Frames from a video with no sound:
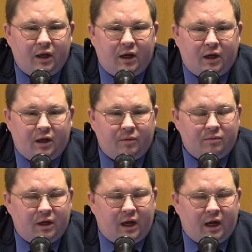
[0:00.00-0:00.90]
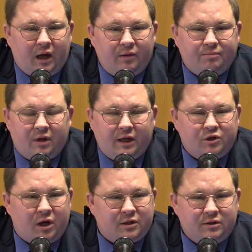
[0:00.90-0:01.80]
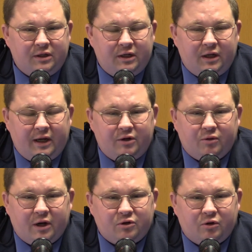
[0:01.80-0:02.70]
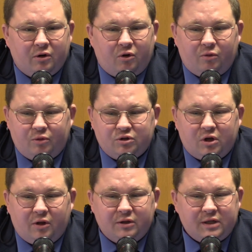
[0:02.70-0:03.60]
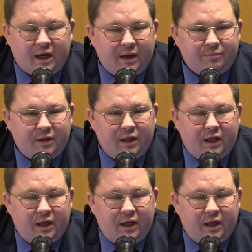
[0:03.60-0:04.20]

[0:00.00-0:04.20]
I talk to DDA director almost all the time,